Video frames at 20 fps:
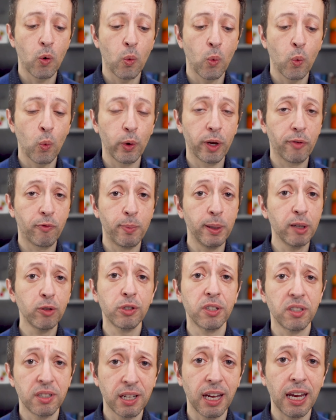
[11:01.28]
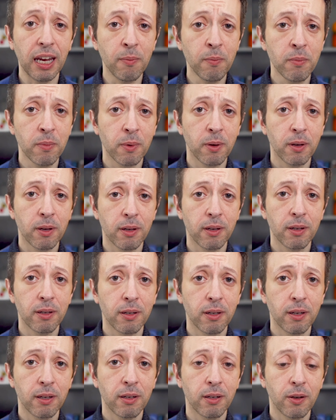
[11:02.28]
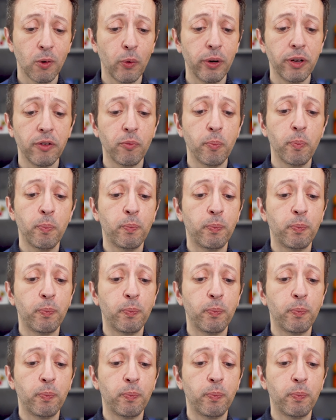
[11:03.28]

We've built a team, we've